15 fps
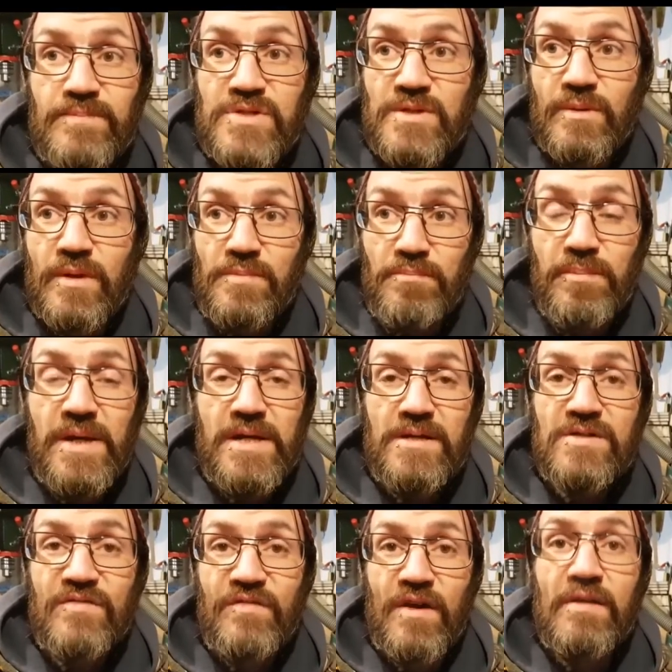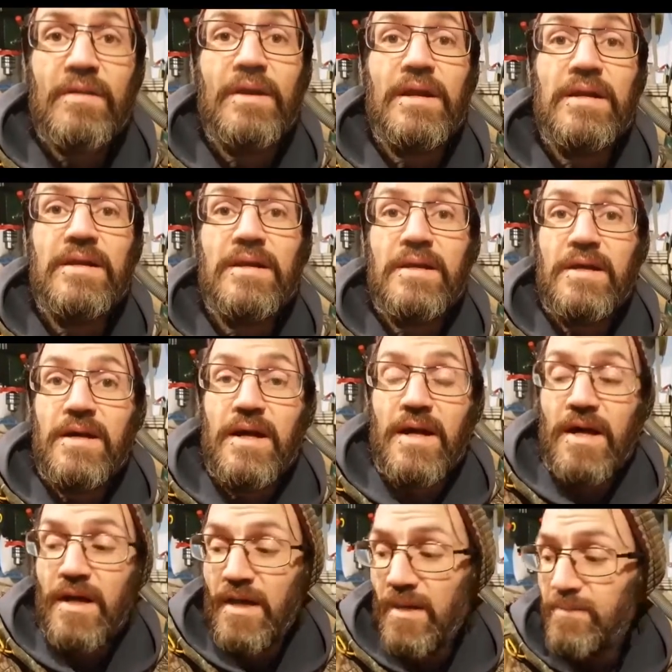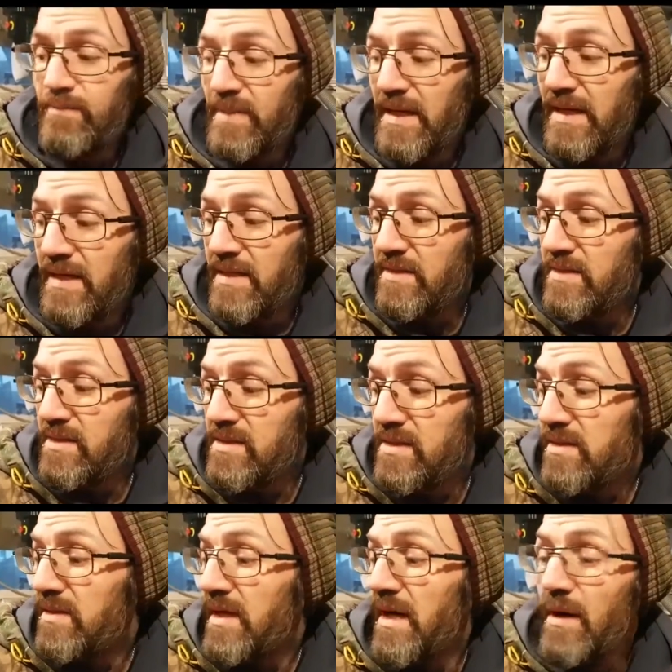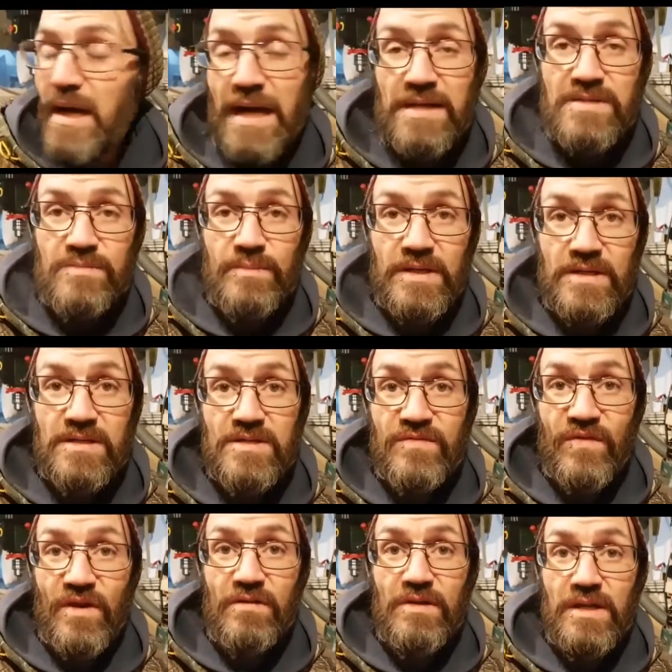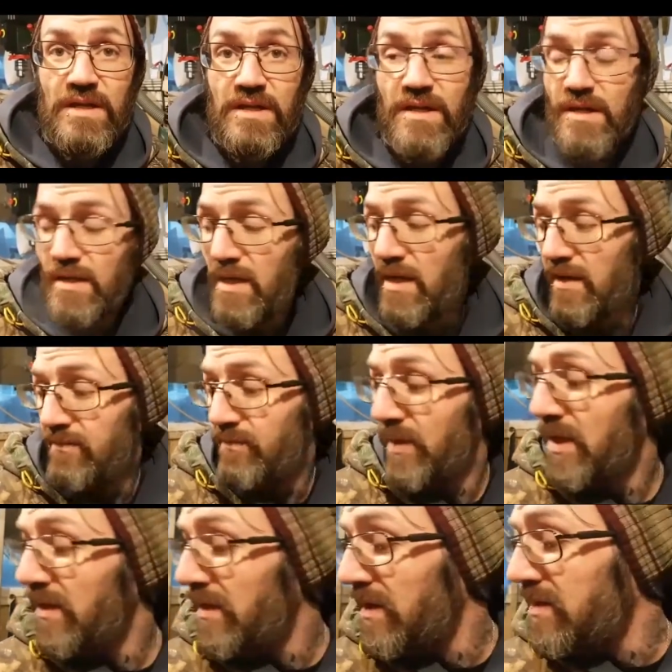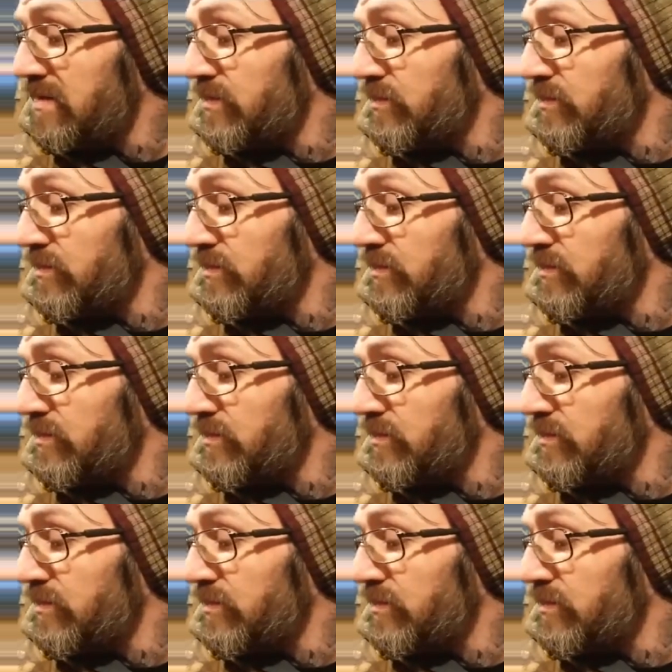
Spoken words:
so it mixed thoroughly. And now it has mixed thoroughly. It's